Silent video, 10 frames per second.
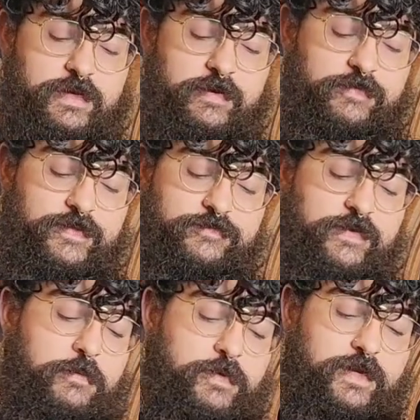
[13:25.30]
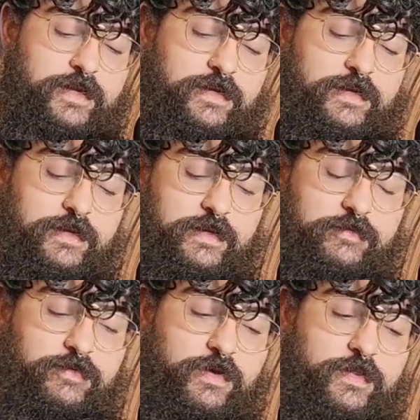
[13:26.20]
If this feminine,
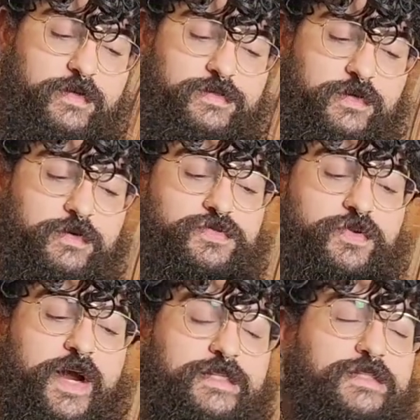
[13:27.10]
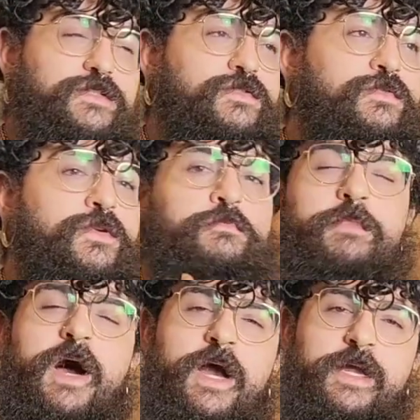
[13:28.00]
even though they're so attracted to their
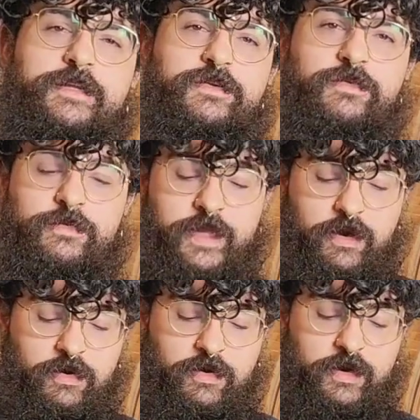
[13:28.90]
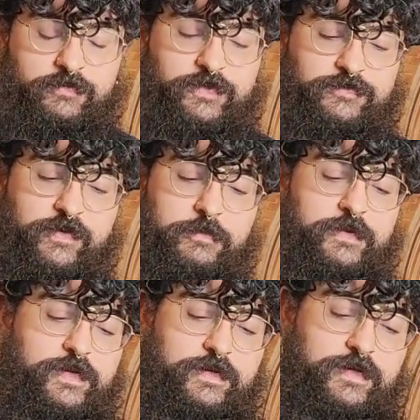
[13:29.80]
mind and who they are, if this
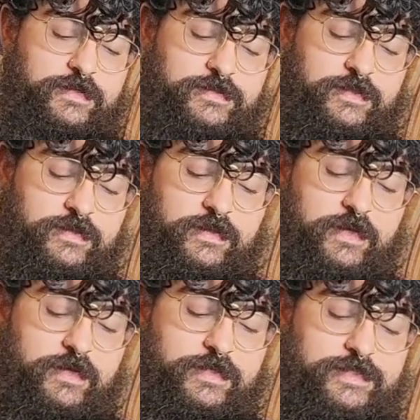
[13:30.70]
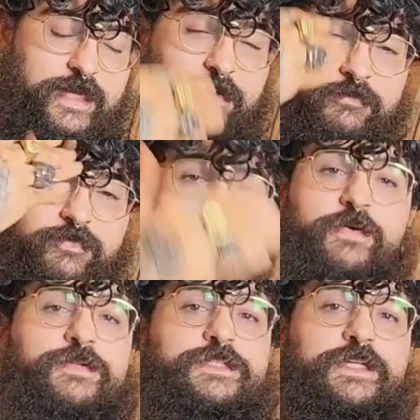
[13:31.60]
feminine is in the same
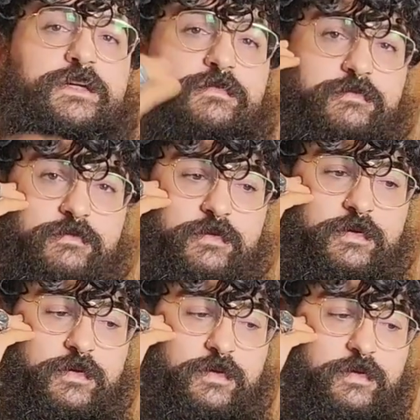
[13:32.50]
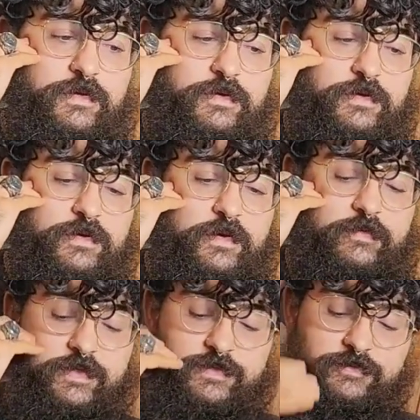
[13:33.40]
frequency,
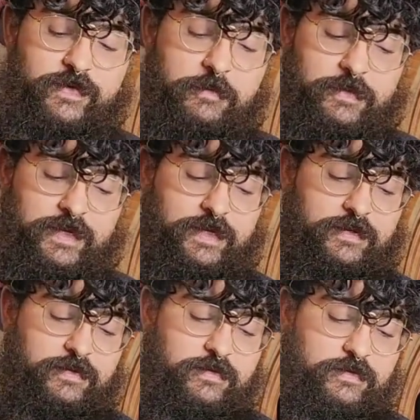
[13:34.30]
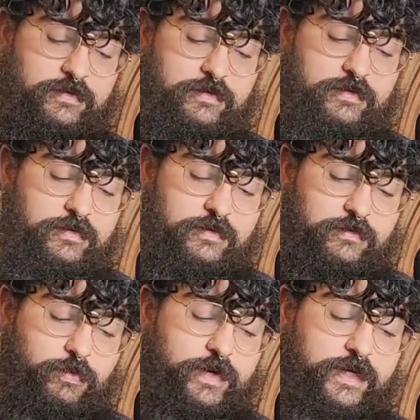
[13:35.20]
if this feminine
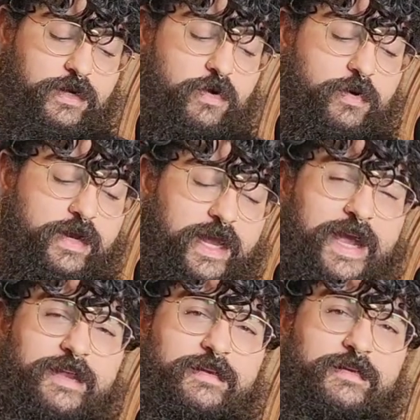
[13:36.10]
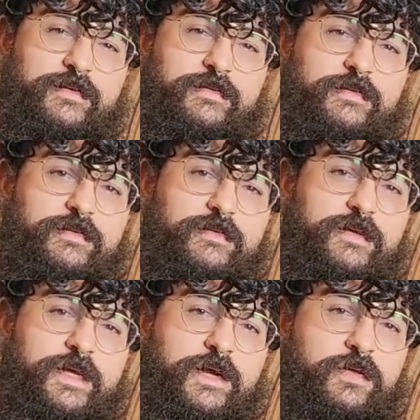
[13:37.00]
wouldn't go again
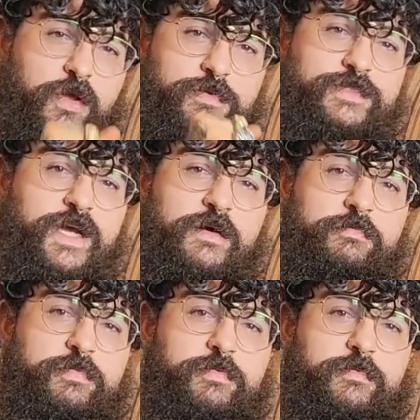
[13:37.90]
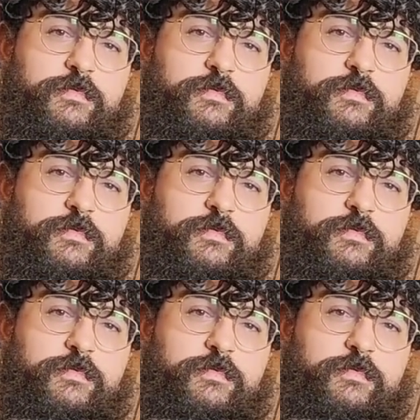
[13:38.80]
and close up